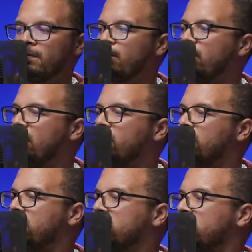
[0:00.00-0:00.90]
Maybe that was
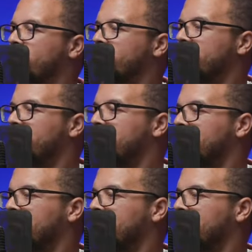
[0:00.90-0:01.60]
supposed to be something